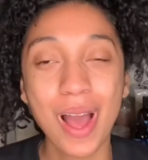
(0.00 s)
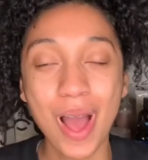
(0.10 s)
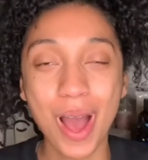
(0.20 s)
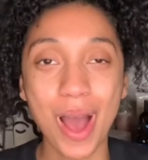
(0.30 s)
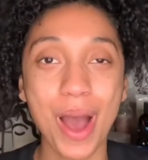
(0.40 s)

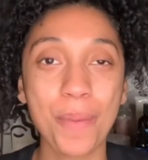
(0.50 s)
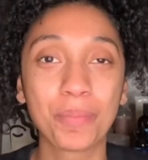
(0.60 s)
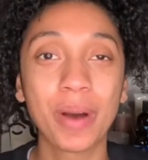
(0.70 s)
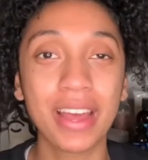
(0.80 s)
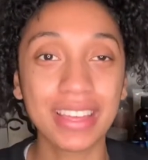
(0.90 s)
Um,
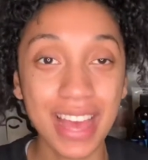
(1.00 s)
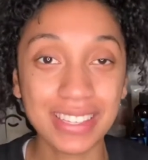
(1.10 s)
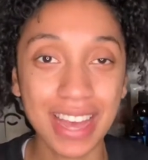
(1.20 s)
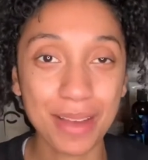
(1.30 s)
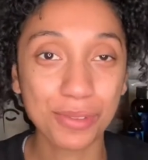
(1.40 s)
but yes,
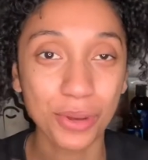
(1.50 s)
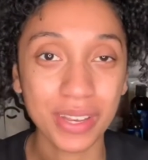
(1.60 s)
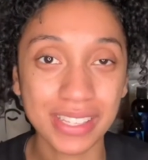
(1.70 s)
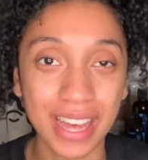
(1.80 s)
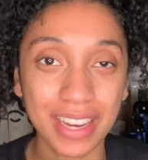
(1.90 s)
I'm so
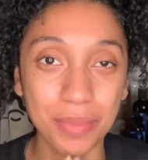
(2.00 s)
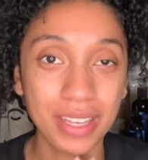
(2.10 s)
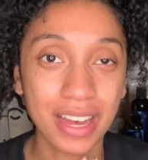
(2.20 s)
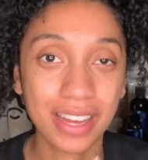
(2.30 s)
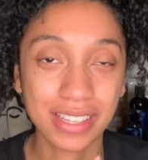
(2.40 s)
excited
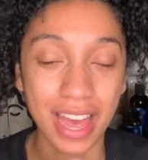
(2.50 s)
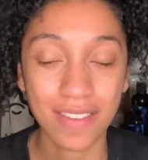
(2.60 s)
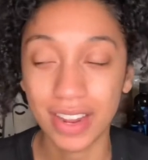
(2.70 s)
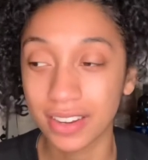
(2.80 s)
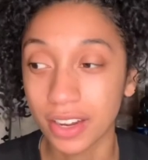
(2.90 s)
because I have not
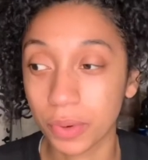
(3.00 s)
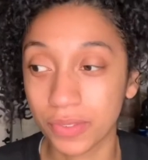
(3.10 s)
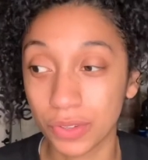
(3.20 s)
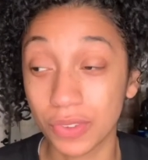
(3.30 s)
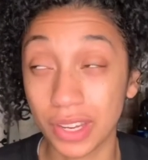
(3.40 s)
done a review
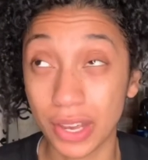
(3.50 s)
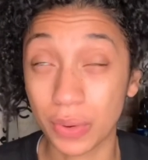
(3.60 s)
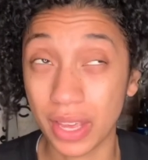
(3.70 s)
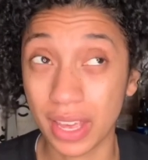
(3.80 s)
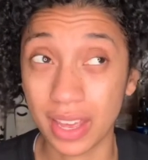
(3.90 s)
video
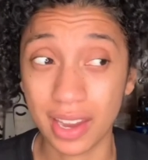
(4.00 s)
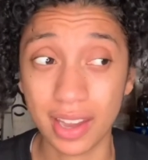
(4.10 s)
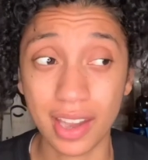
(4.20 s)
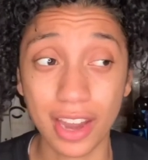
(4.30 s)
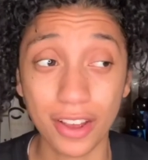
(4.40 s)
in
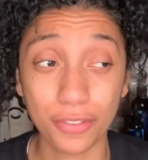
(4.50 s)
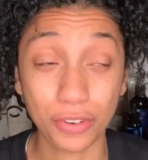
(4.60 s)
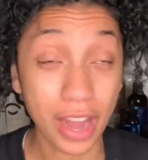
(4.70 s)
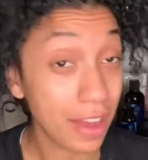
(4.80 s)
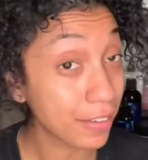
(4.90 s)

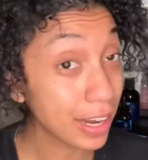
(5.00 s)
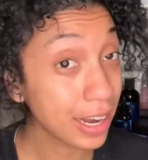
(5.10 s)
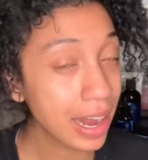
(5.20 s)
forever,